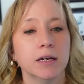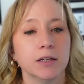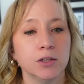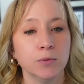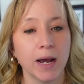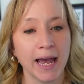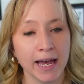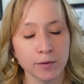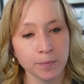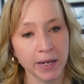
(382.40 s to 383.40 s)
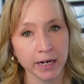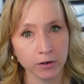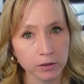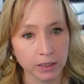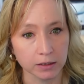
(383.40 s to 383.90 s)
You add
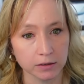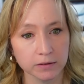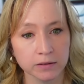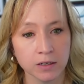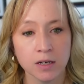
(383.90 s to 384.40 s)
parallels